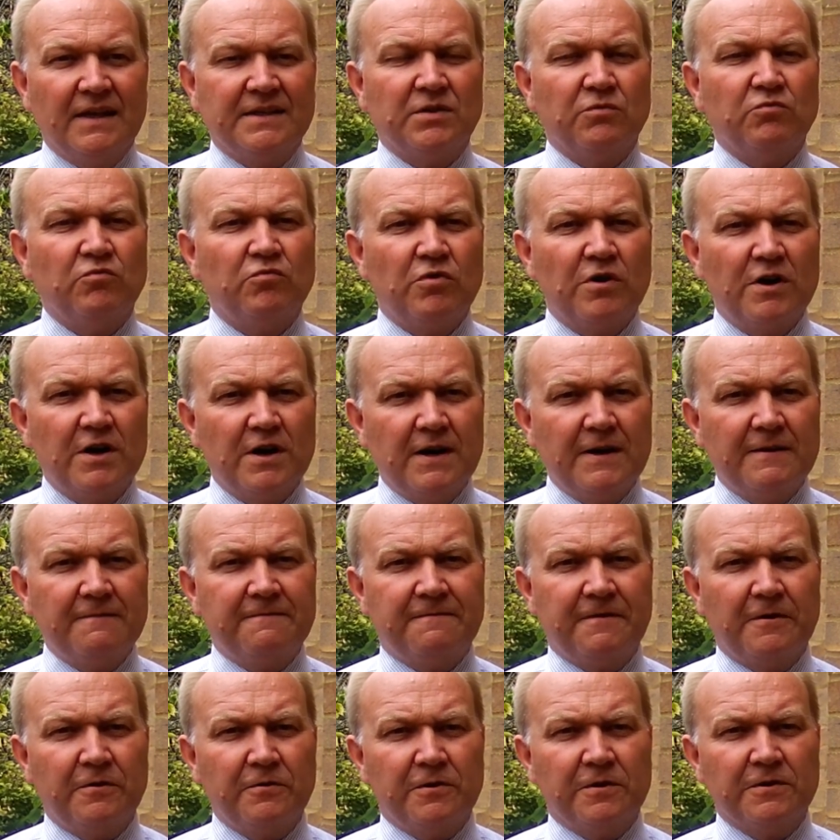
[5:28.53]
It's a really
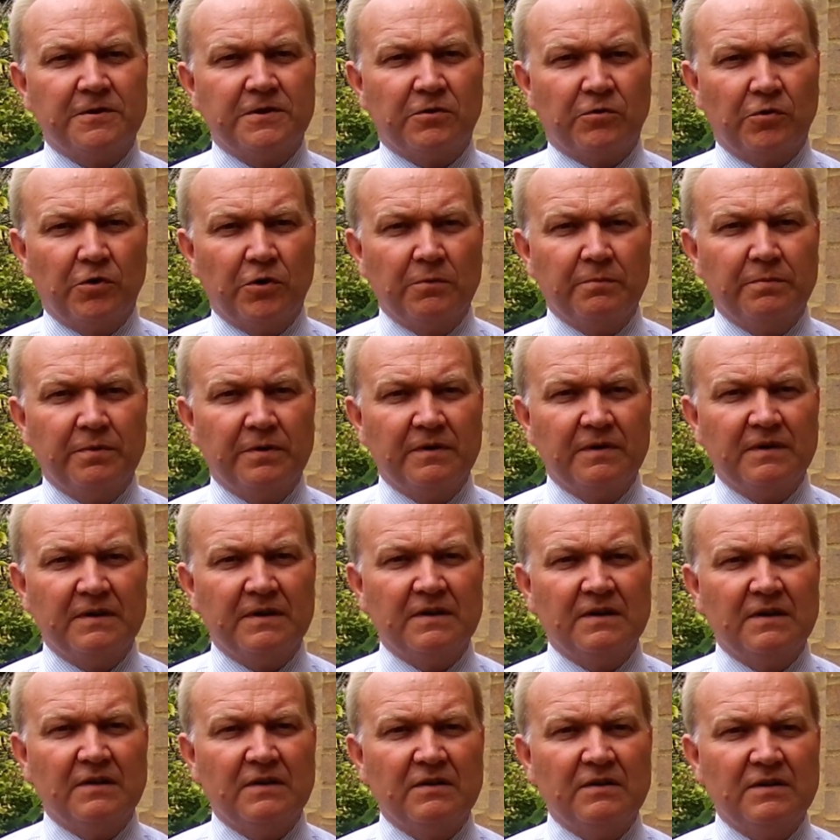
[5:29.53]
focused group
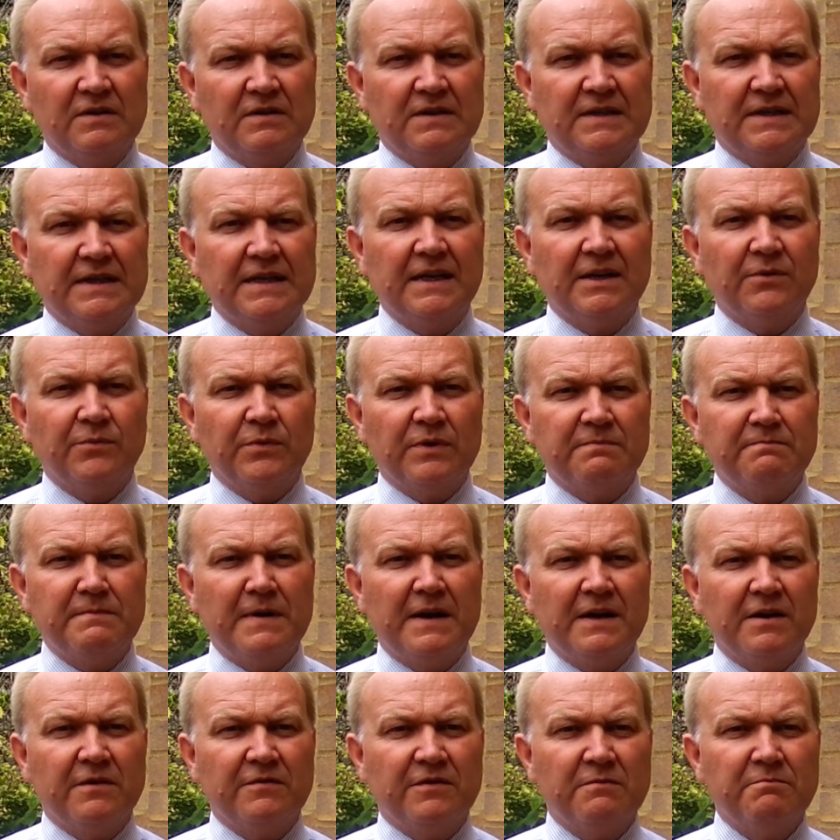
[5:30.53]
dealing with
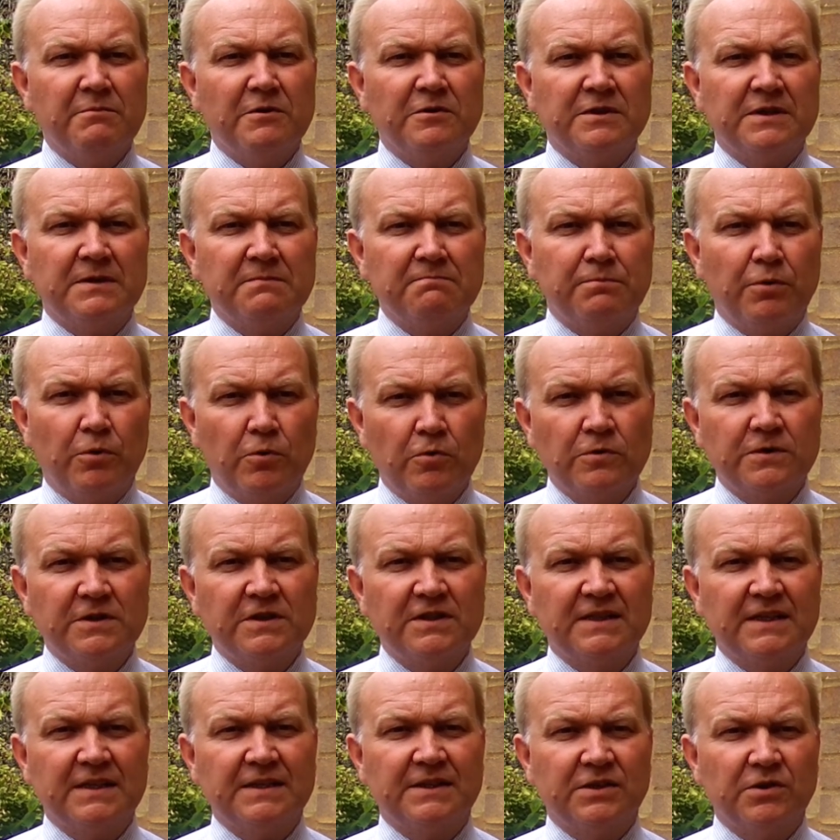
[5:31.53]
many of the most
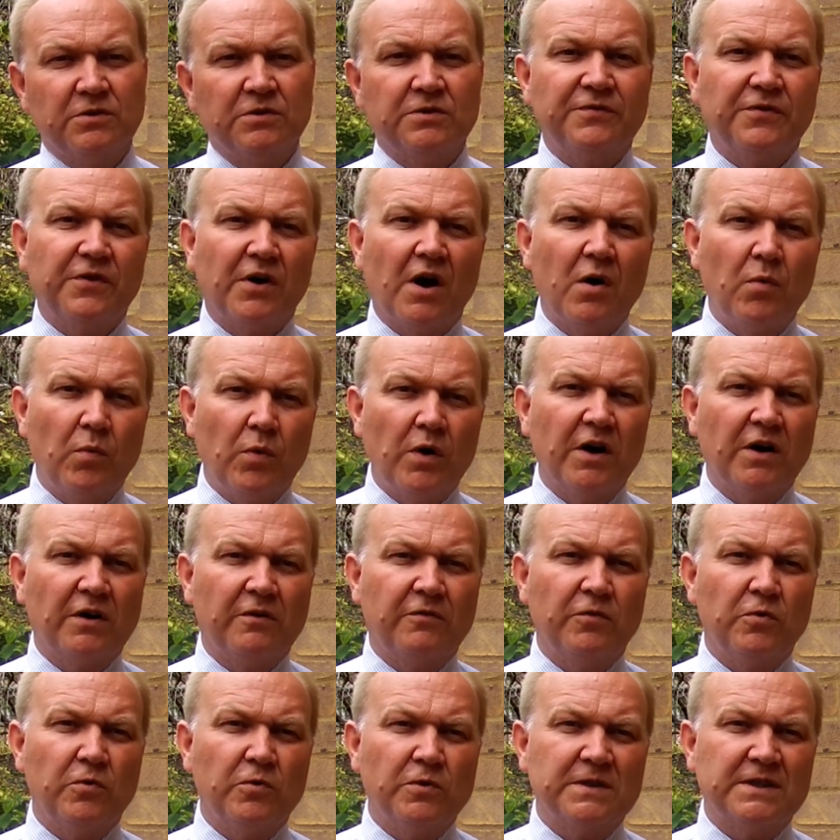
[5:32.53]
important issues for our
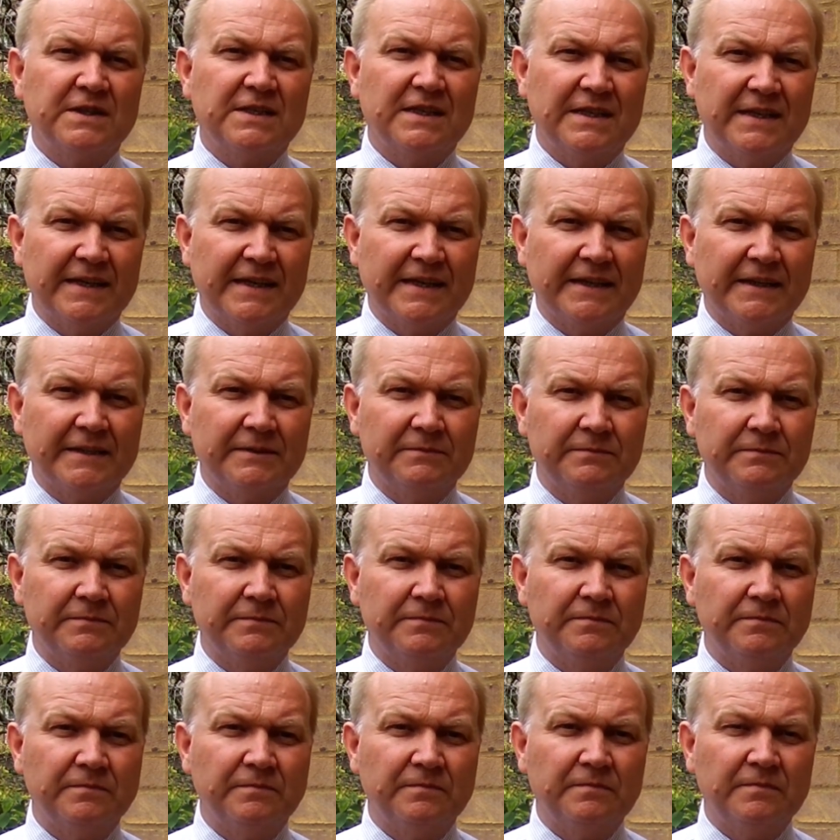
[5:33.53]
workforce today.
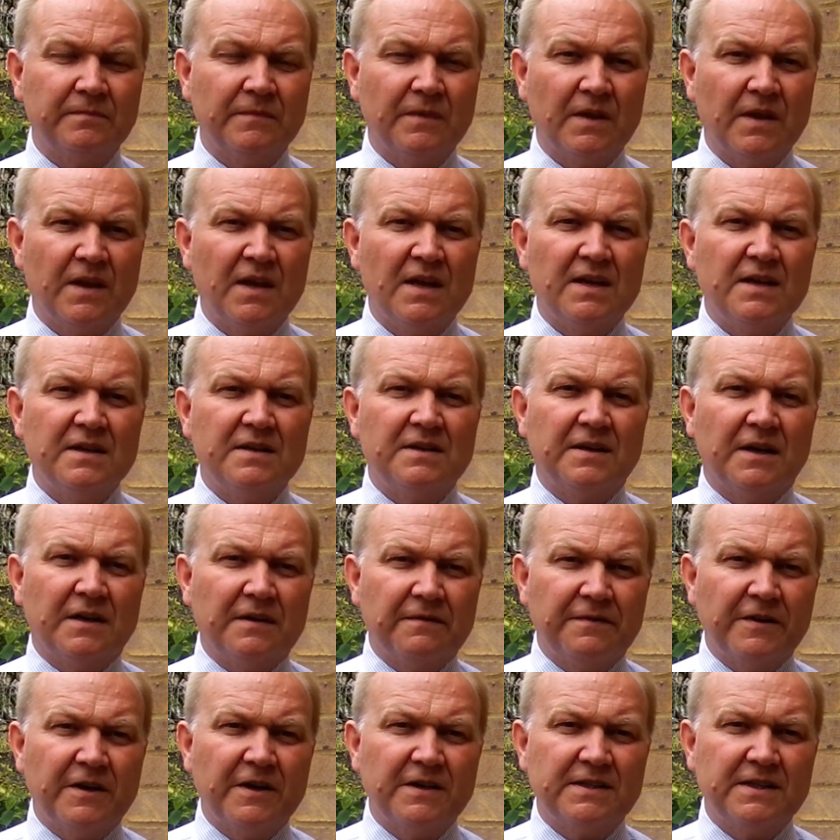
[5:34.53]

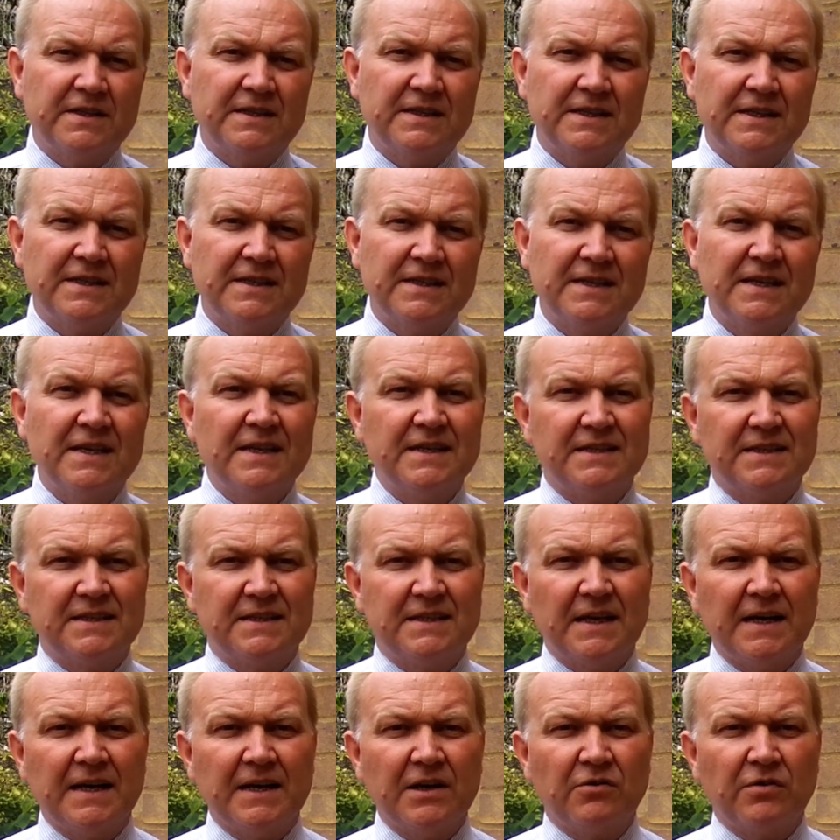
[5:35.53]
Diversity is
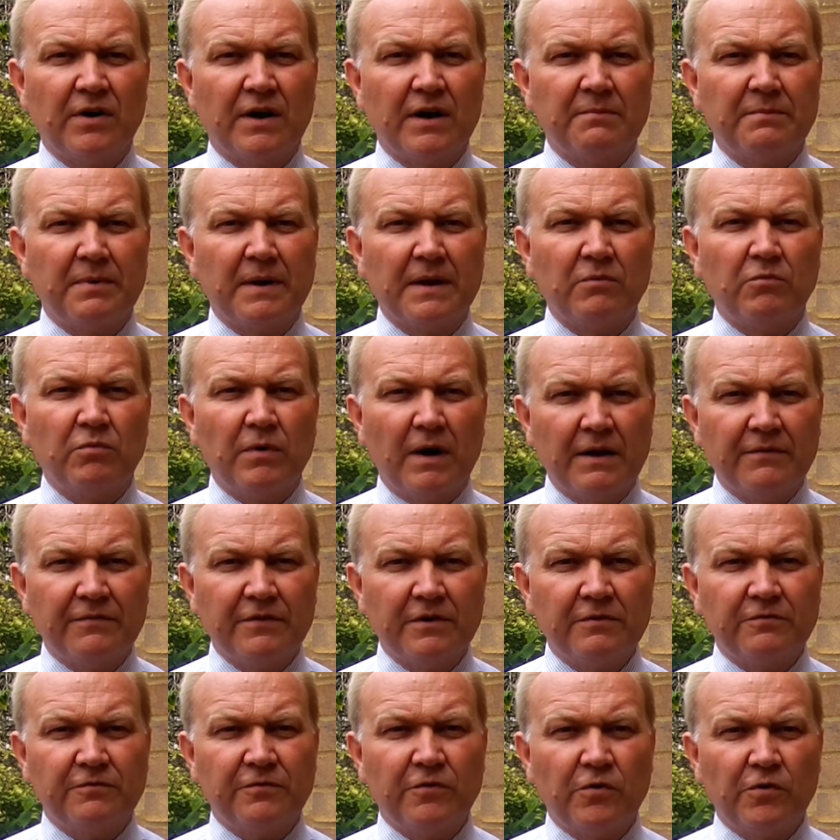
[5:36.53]
still incredibly
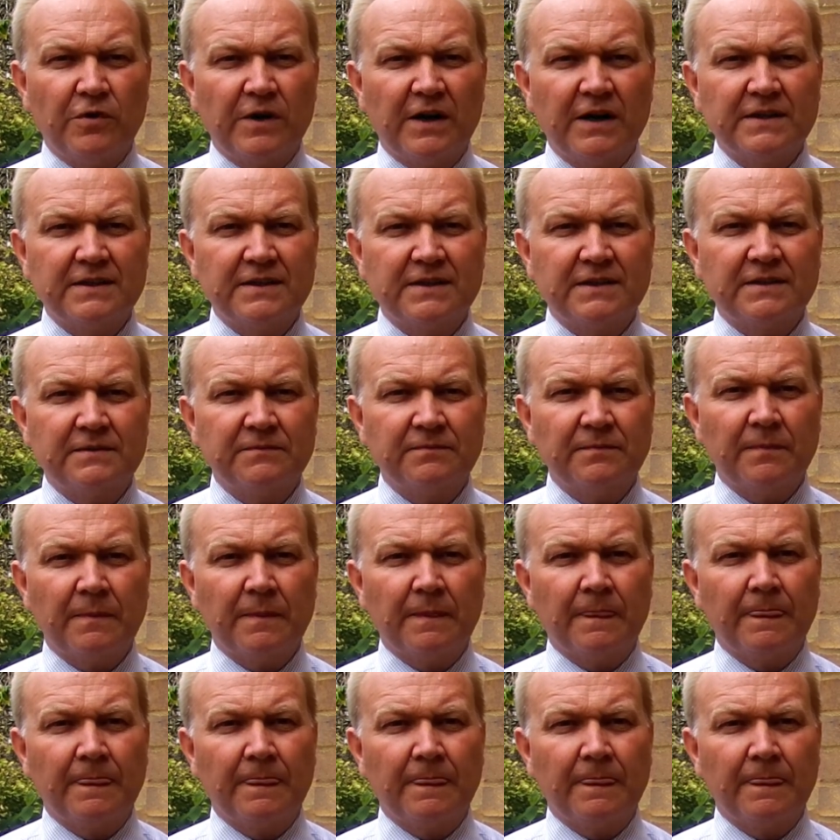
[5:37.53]
relevant for us,